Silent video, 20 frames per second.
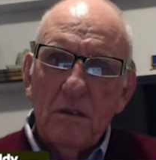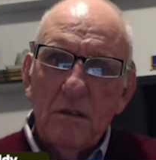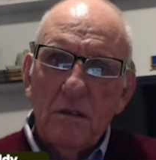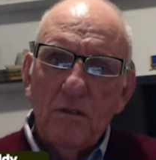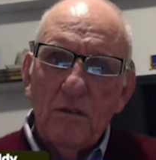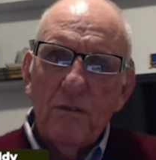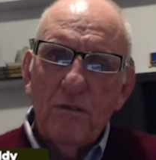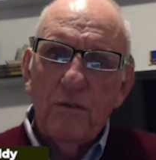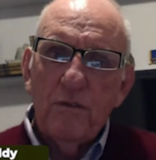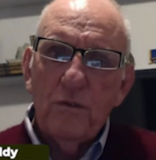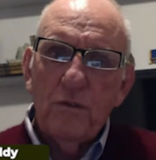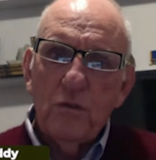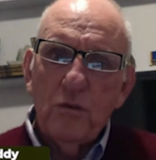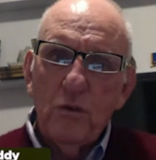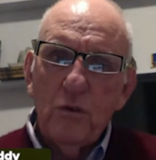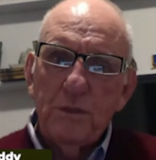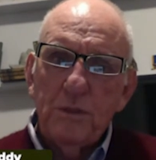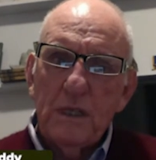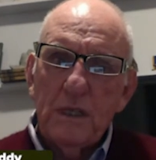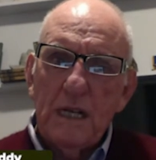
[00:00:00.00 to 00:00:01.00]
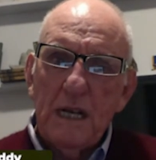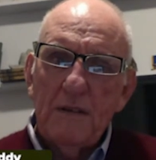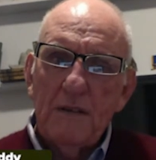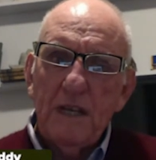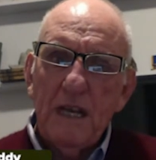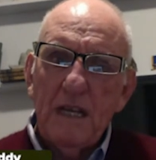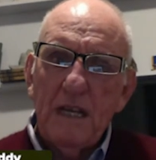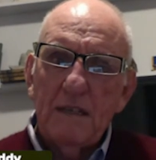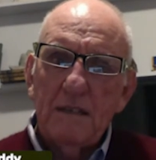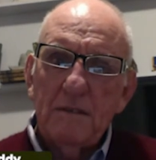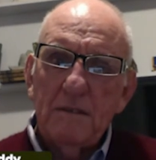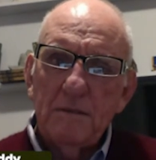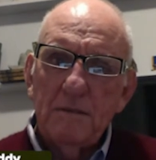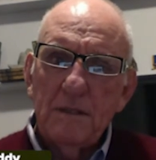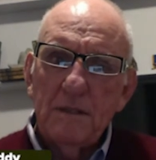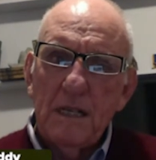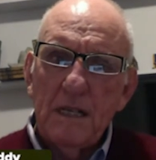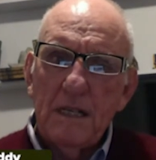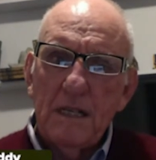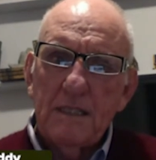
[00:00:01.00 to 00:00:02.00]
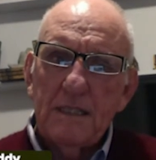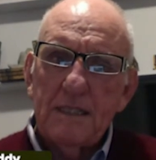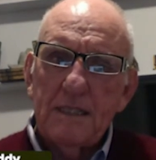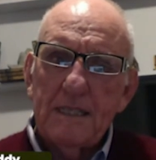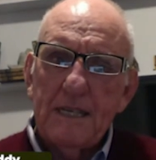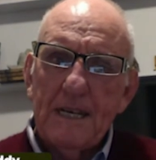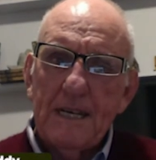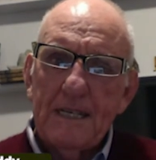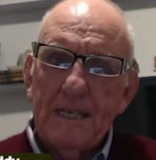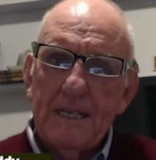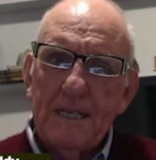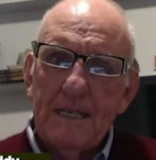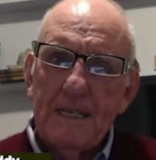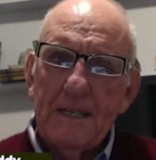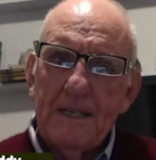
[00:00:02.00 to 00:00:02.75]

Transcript: the troops in Afghanistan